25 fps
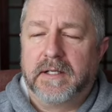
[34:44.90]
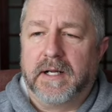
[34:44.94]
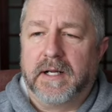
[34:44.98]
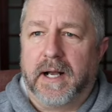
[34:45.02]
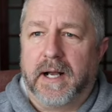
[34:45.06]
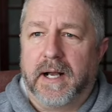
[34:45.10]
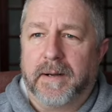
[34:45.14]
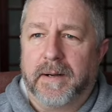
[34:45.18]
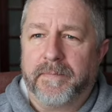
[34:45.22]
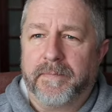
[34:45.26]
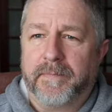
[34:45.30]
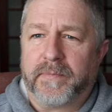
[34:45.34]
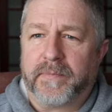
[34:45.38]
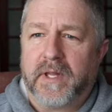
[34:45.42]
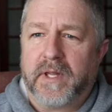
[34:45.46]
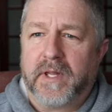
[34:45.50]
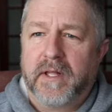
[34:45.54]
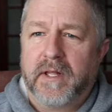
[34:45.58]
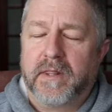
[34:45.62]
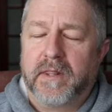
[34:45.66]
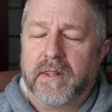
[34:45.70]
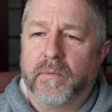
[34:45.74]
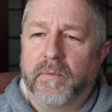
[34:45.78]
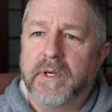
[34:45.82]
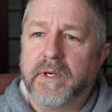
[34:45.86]
Um,
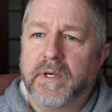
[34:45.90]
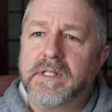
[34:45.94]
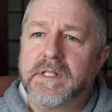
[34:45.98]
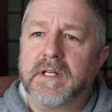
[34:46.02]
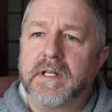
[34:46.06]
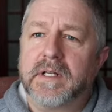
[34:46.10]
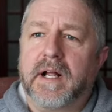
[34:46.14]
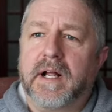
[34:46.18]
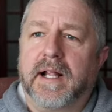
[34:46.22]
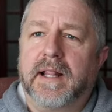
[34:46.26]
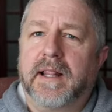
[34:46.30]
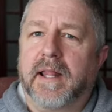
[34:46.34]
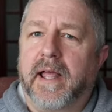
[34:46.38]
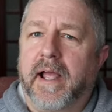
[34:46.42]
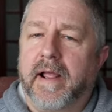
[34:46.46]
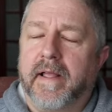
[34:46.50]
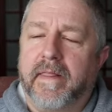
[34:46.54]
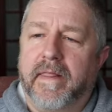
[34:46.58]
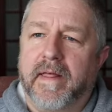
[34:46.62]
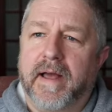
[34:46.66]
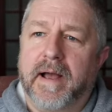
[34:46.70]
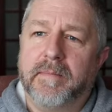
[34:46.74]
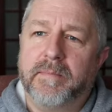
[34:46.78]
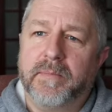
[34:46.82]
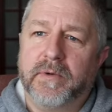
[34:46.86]
The reason I
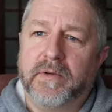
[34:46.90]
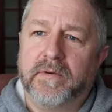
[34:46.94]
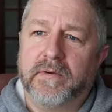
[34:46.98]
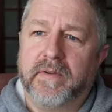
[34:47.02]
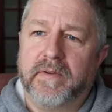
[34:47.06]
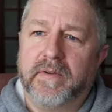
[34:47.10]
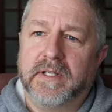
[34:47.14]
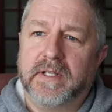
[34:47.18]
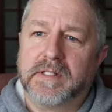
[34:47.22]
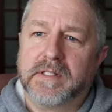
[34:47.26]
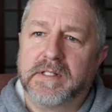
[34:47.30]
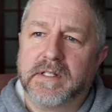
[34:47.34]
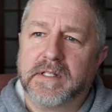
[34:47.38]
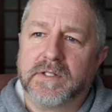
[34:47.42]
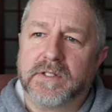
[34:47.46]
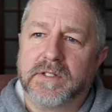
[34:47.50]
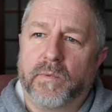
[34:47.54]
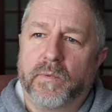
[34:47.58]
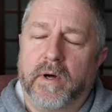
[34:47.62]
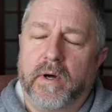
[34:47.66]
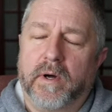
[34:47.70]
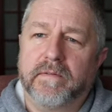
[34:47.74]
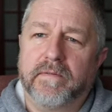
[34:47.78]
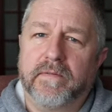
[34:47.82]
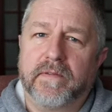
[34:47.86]
like that movie is it's
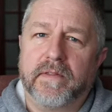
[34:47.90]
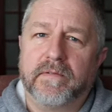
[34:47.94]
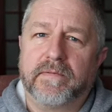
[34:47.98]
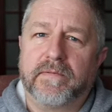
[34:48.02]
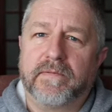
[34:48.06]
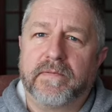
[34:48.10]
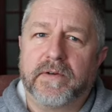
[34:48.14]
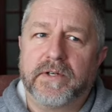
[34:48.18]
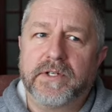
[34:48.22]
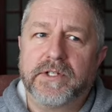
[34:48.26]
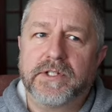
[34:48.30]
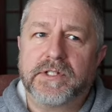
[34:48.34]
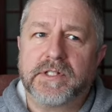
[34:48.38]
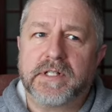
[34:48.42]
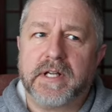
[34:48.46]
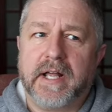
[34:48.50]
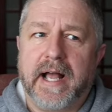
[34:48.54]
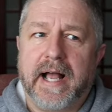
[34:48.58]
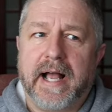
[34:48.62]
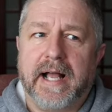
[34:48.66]
one of the first